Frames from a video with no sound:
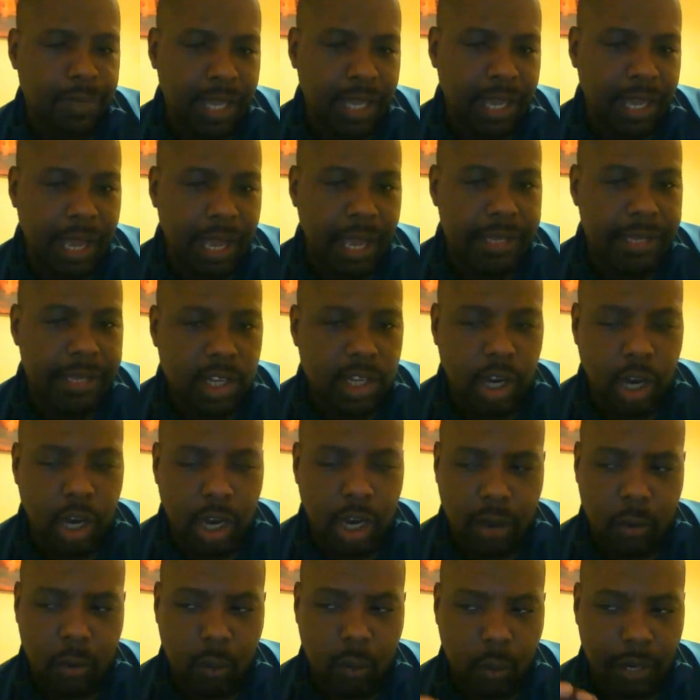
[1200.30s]
has
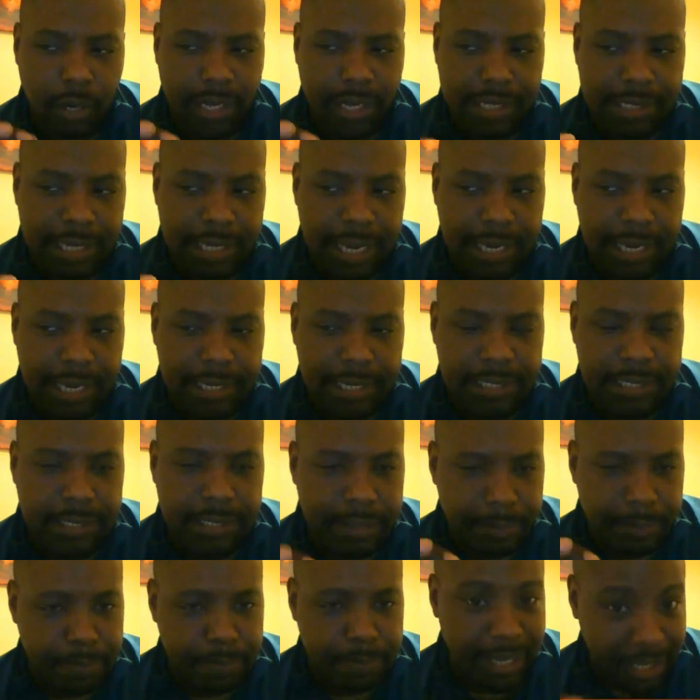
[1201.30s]
got what it takes
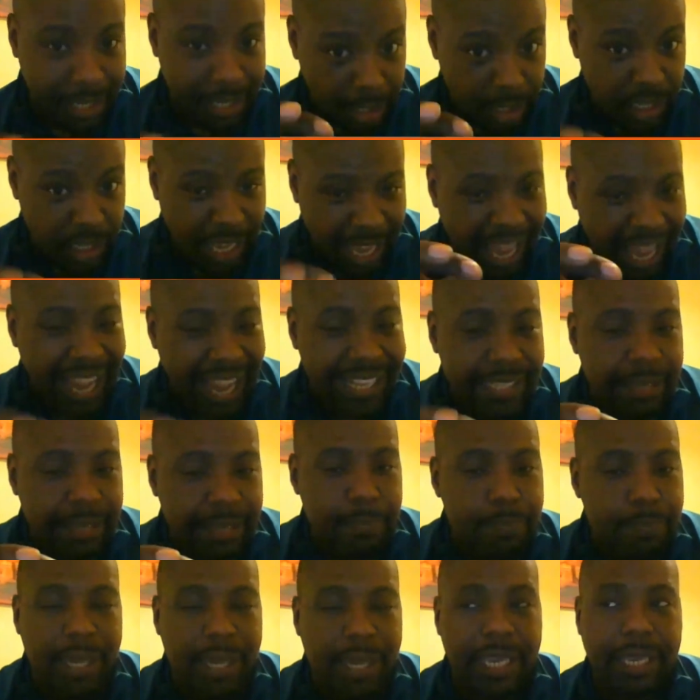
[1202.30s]
to end up
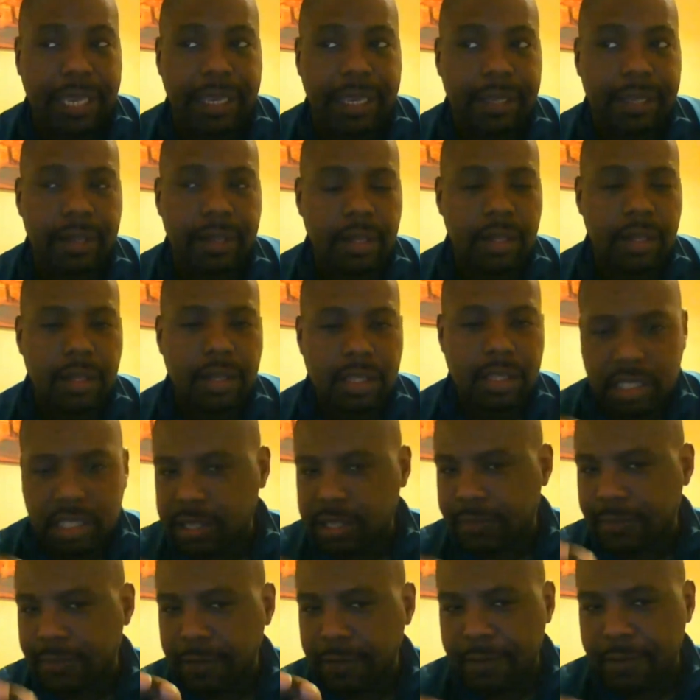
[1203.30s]
being
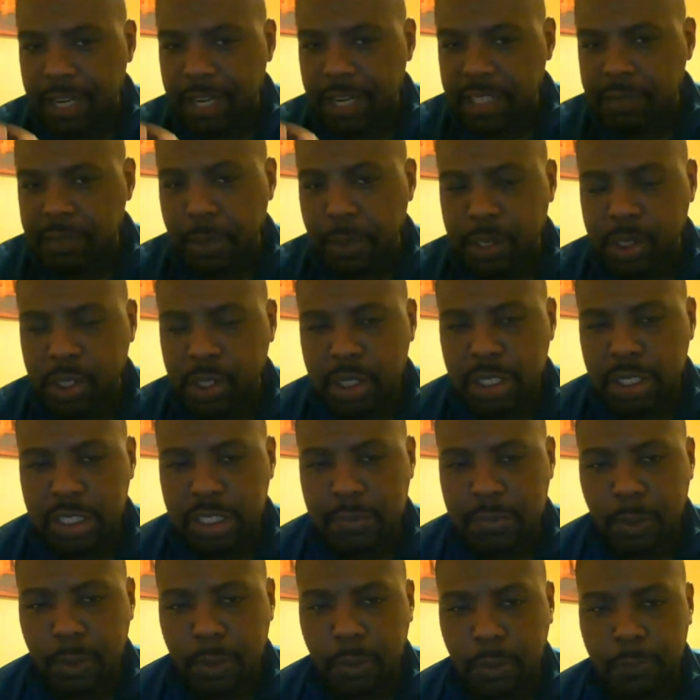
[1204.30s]
something very special in
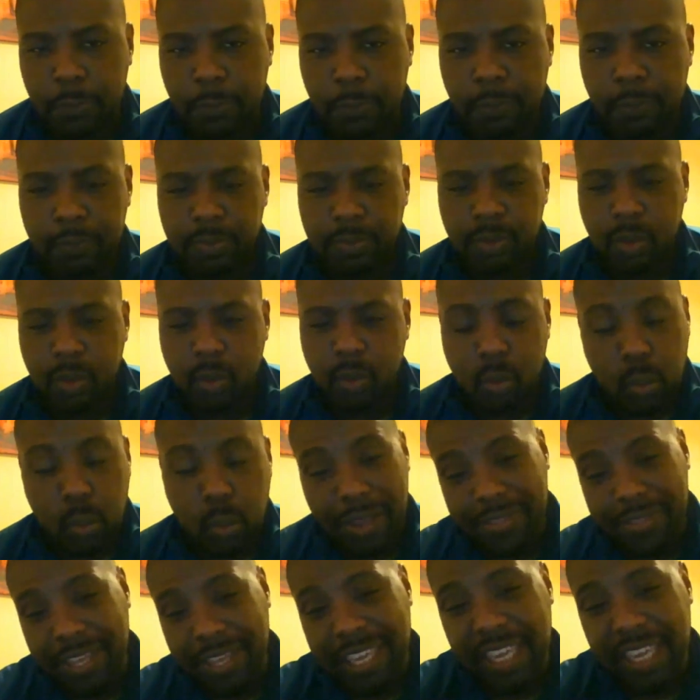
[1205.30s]
sport.
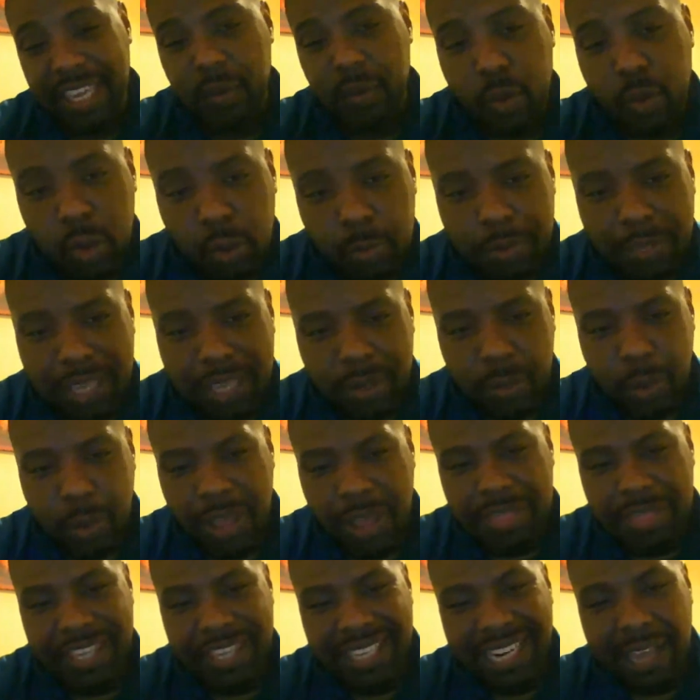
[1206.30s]
Whether he will be,
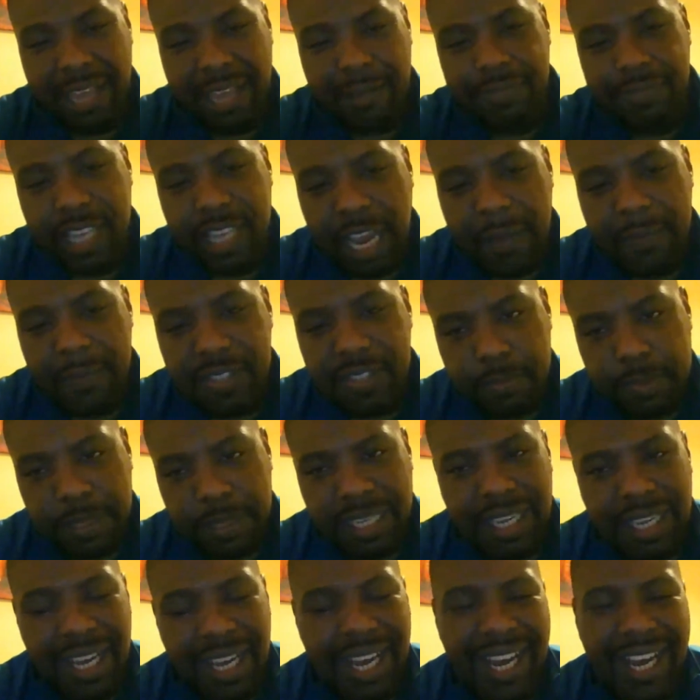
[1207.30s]
whether he'll have time to
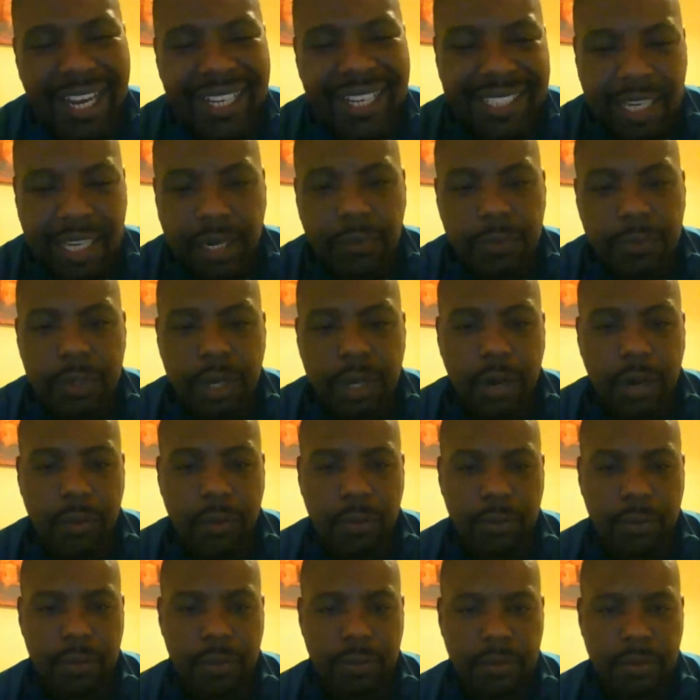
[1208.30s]
be, I don't know,
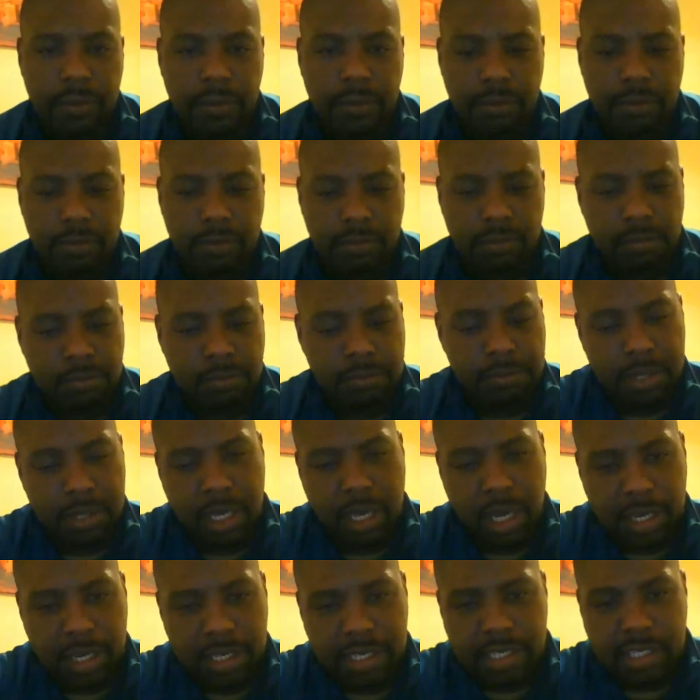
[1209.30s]

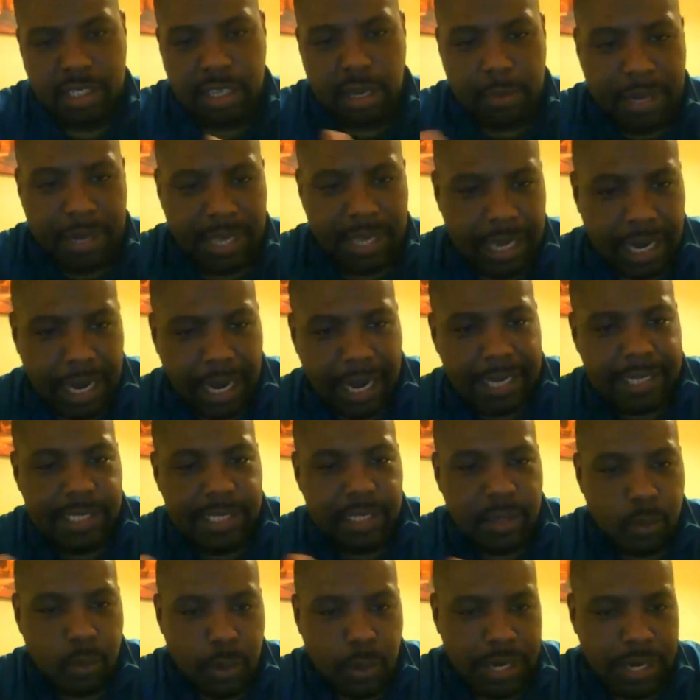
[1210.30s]
because so many guys
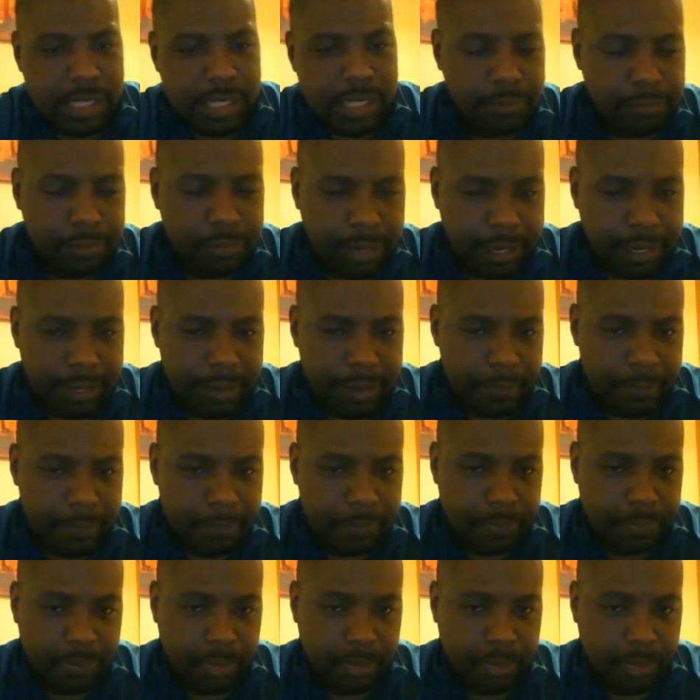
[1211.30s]
not wanting to fight him.